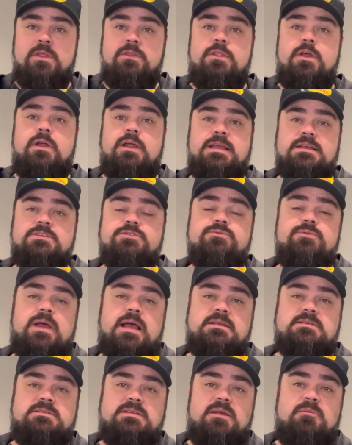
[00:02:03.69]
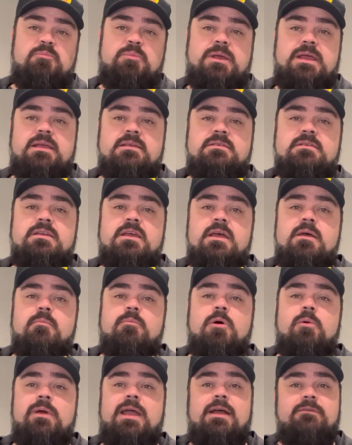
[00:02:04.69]
There is rest and peace,
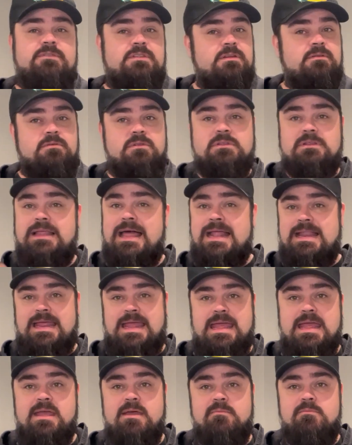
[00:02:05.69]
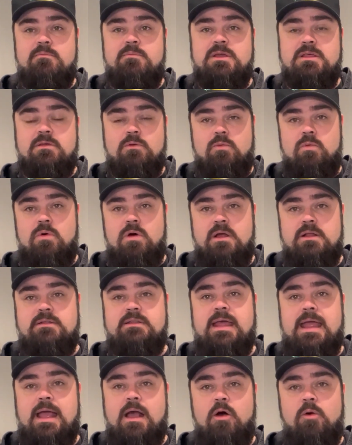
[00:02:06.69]
but we have to let him be the one
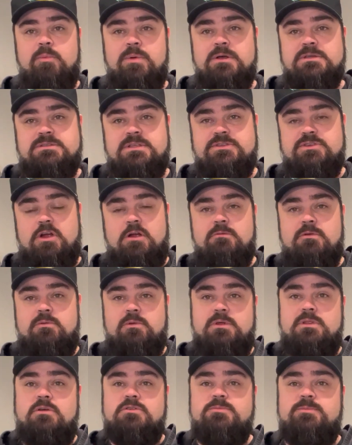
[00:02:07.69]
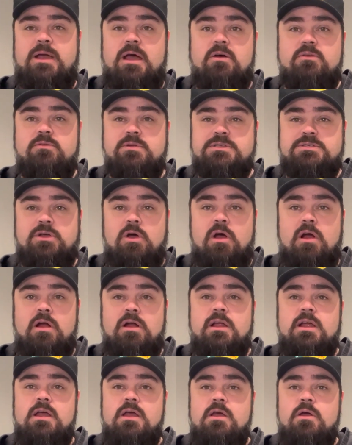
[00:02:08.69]
to help us determine where those boundaries
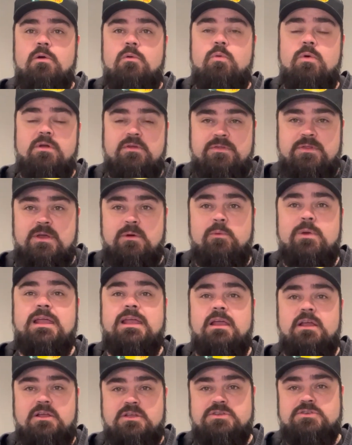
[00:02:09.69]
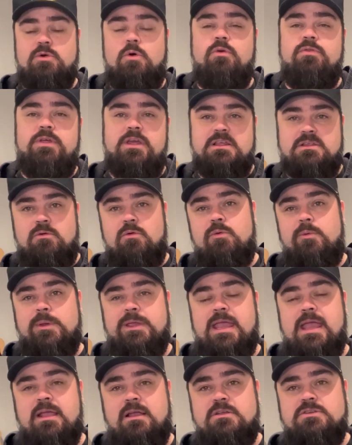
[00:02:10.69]
are, where we can control things or where we
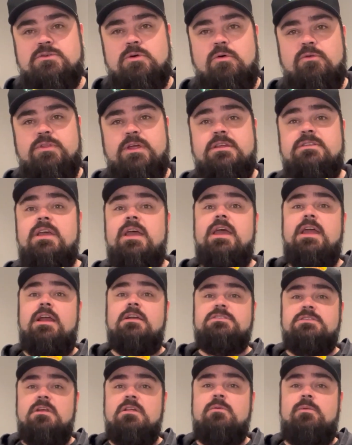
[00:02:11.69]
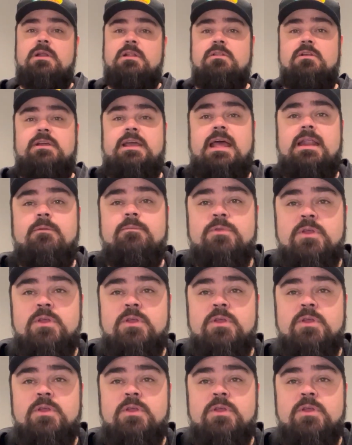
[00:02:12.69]
can't control things. Here's another way to look at it.